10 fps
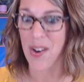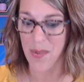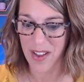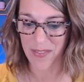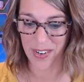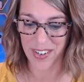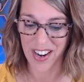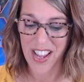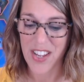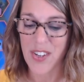
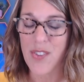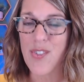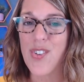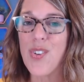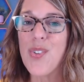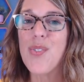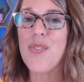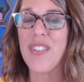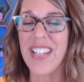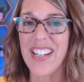However, you
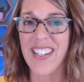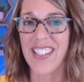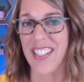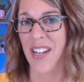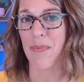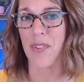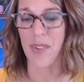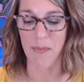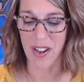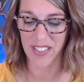do need to set up the
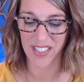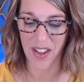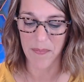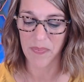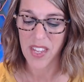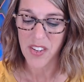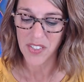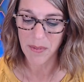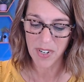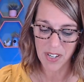Riemann sum. So